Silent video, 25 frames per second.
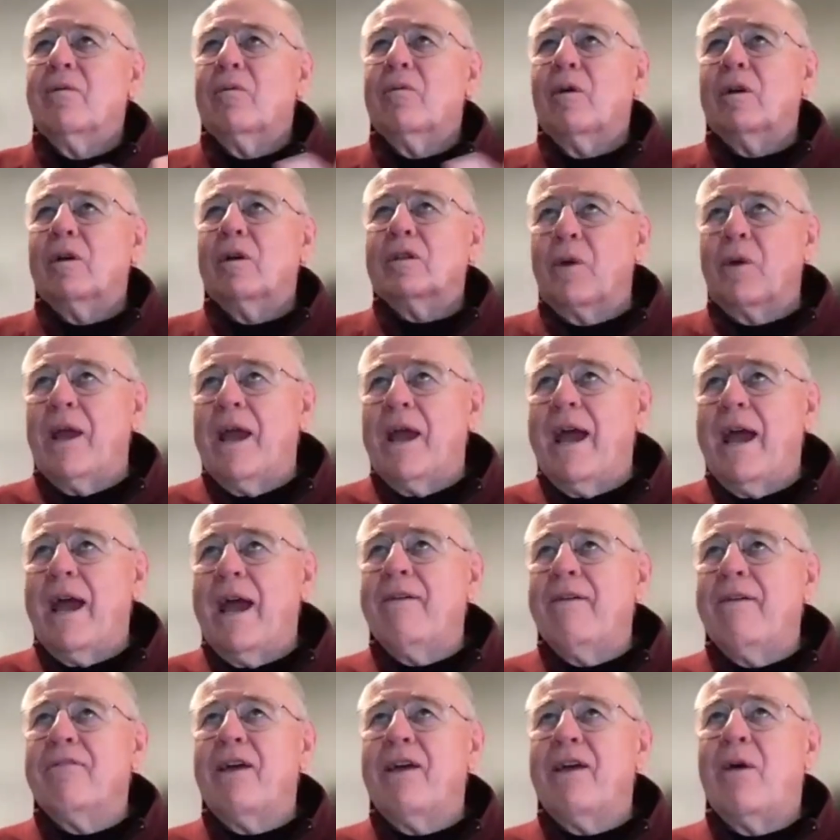Once we
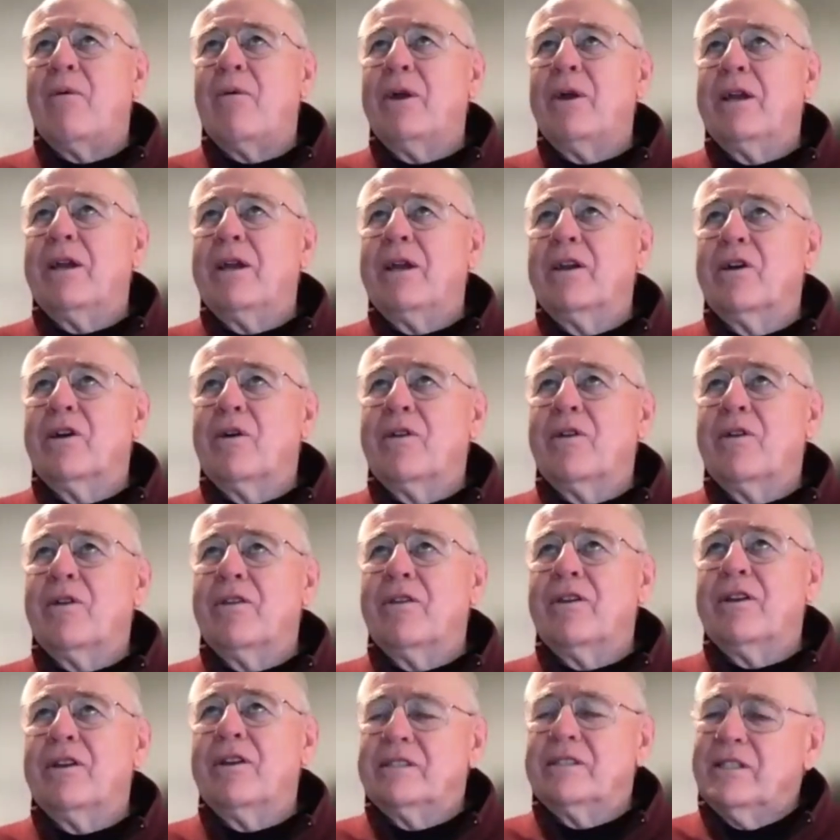have that, we can go to
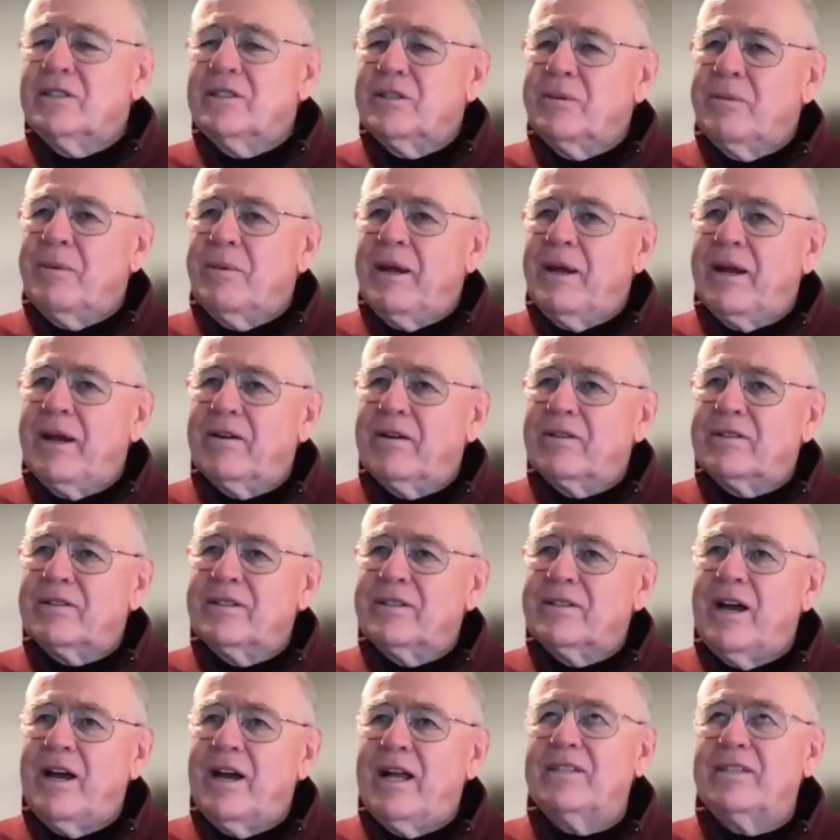the decision makers
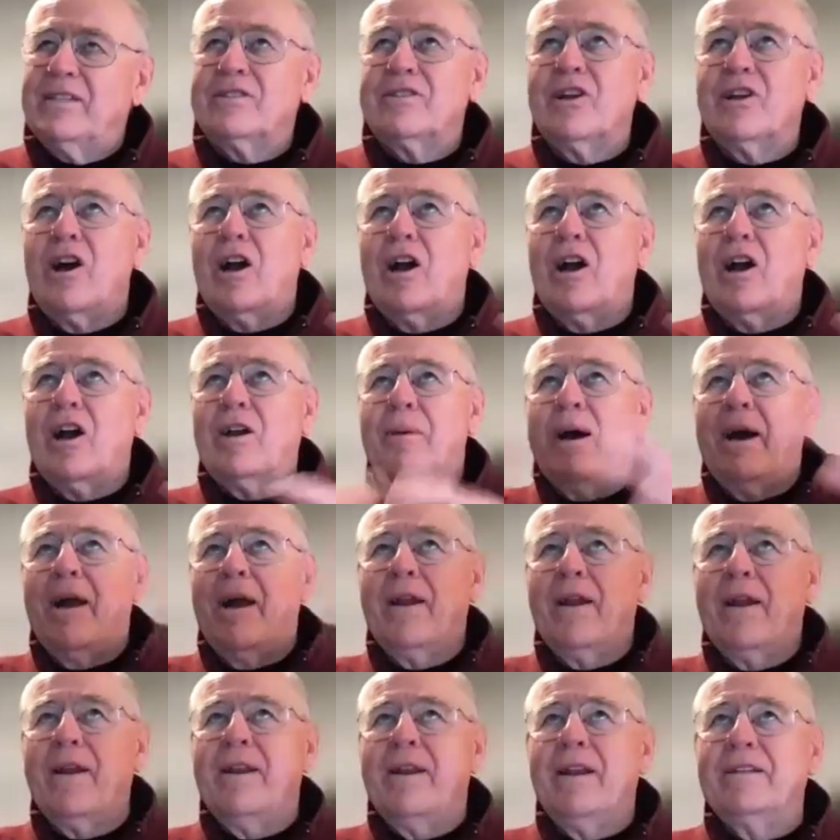and not talk
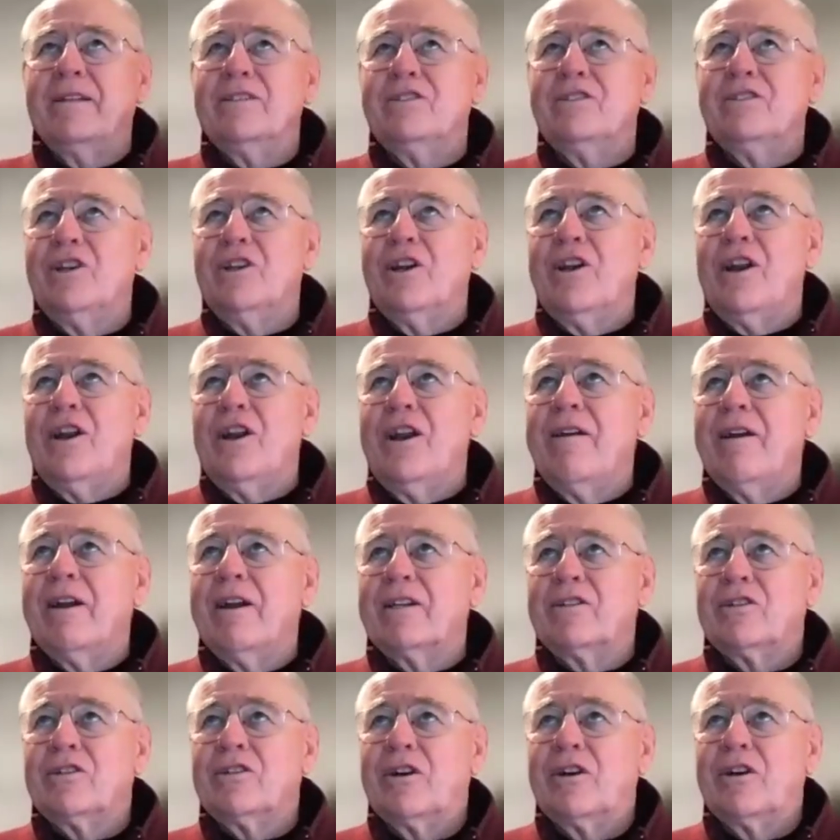about it in a
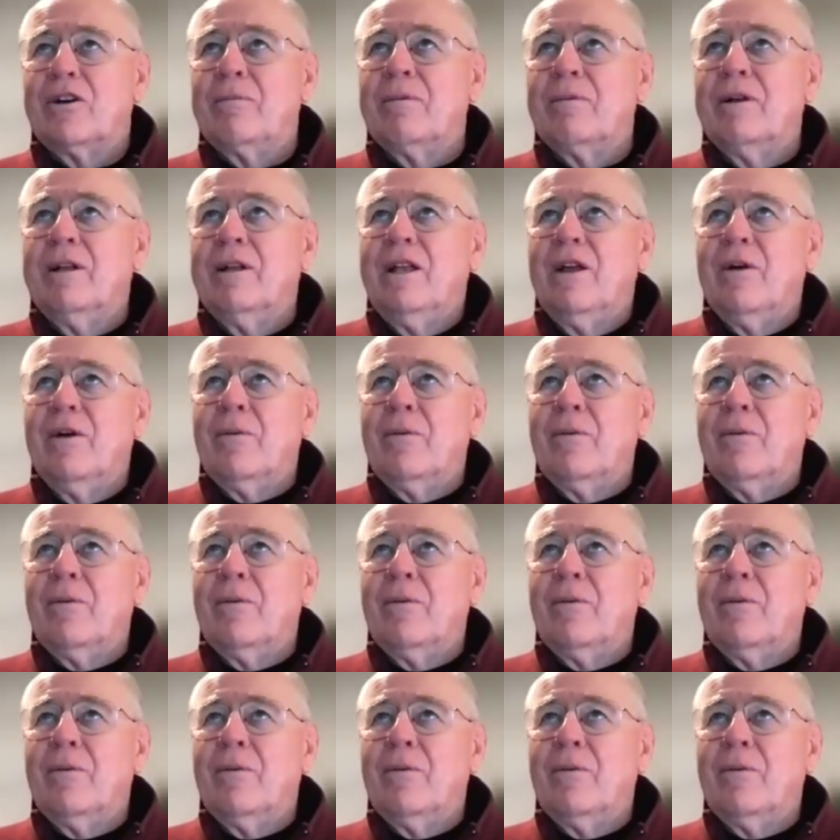generic term.